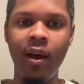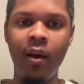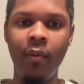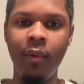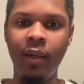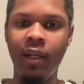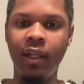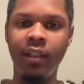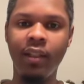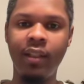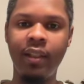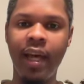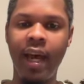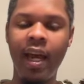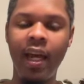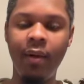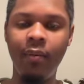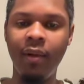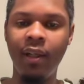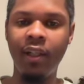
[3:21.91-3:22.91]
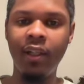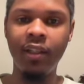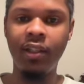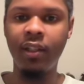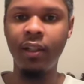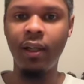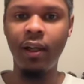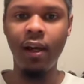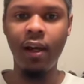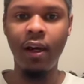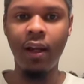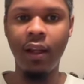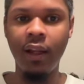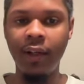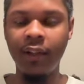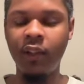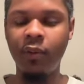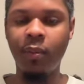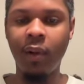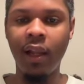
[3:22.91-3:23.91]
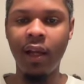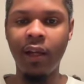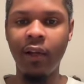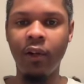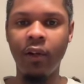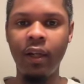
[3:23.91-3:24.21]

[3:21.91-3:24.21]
because Dame is still a clutch player.